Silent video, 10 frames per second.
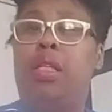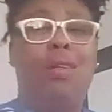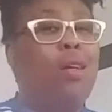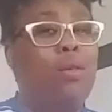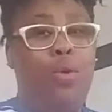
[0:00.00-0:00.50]

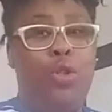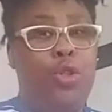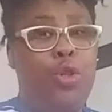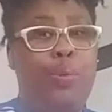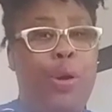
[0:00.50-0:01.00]
not going
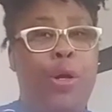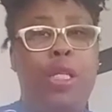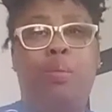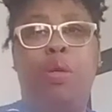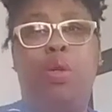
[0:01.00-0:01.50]
to no
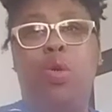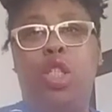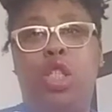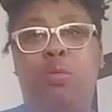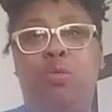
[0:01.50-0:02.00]
parties, but
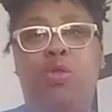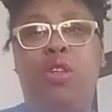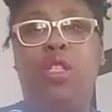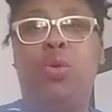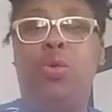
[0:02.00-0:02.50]
going to the
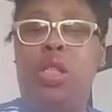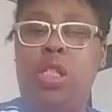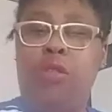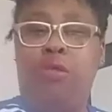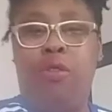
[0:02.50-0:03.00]
movies, going to
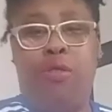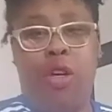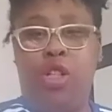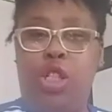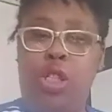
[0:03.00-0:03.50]
different
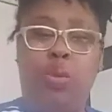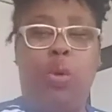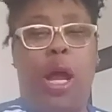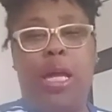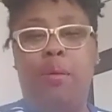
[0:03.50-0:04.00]
functions
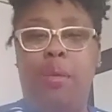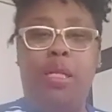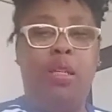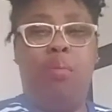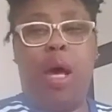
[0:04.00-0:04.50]
where I can
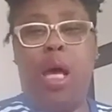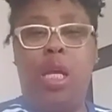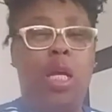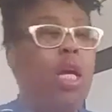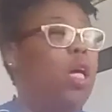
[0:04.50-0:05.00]
meet
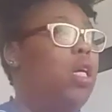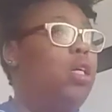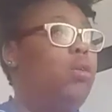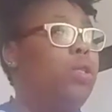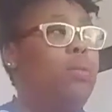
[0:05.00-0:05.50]
somebody,
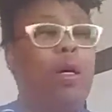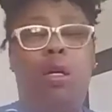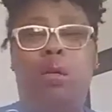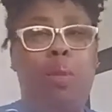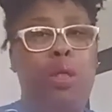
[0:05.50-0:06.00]
you know, because I'm not
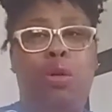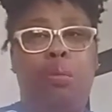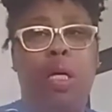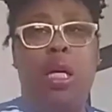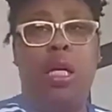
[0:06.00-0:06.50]
going to meet no
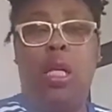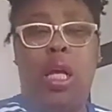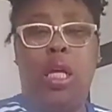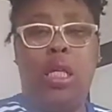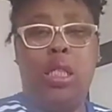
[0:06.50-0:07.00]
man,
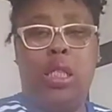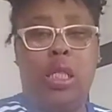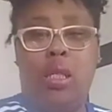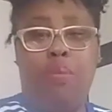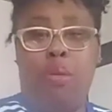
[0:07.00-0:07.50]
like,
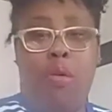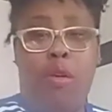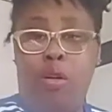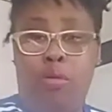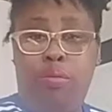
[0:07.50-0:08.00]
sitting up in my
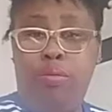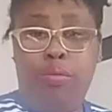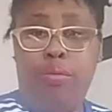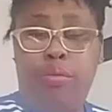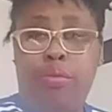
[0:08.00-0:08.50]
room.
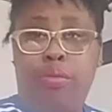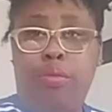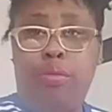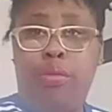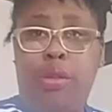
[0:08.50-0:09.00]

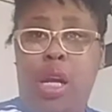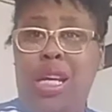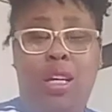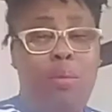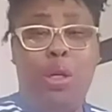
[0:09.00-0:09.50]
And I
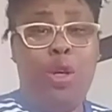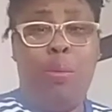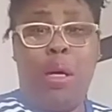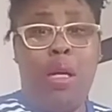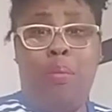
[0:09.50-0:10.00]
ain't going to meet no
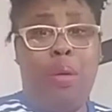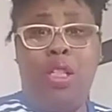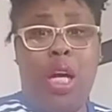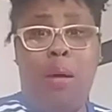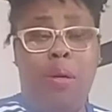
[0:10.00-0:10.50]
man at my
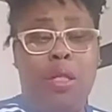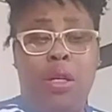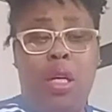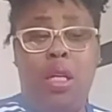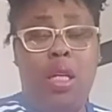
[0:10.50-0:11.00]
job because there
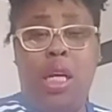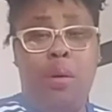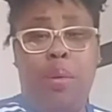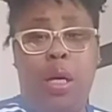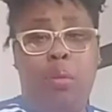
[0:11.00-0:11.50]
ain't nothing in
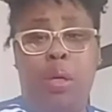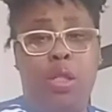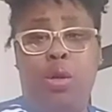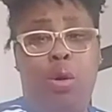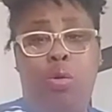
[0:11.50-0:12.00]
there but a
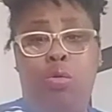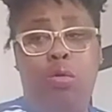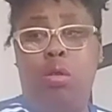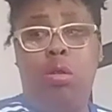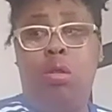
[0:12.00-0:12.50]
bunch of
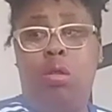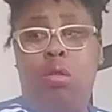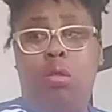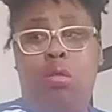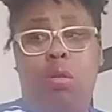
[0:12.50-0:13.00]

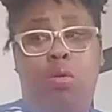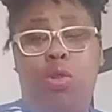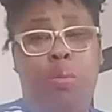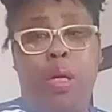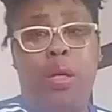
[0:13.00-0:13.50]

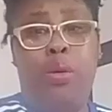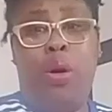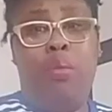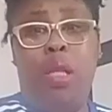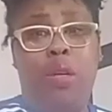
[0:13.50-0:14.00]
older men who
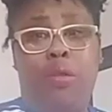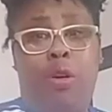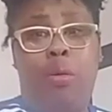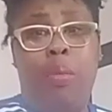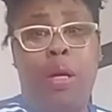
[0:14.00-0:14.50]
I believe are
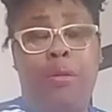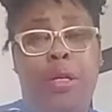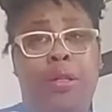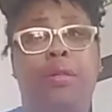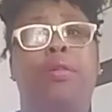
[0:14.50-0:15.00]
all
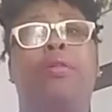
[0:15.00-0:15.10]
married.